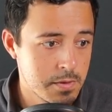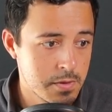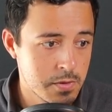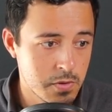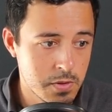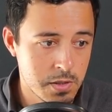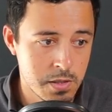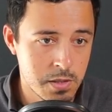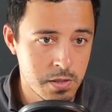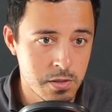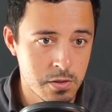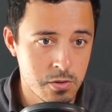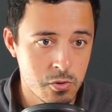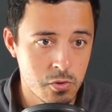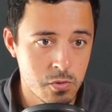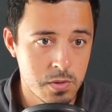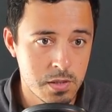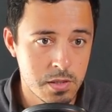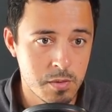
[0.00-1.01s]
It knows
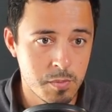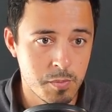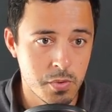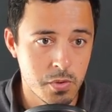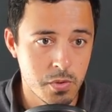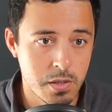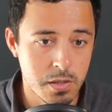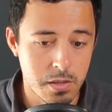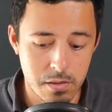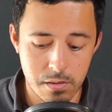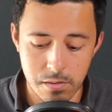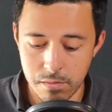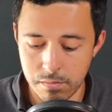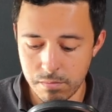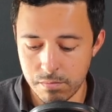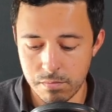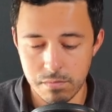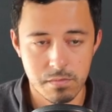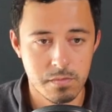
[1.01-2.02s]
where to put it.
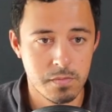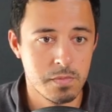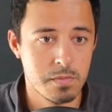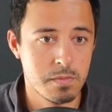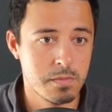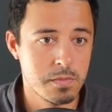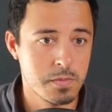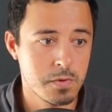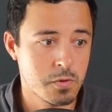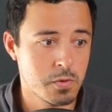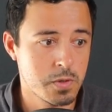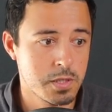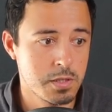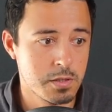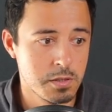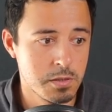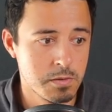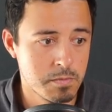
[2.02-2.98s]
Crazy.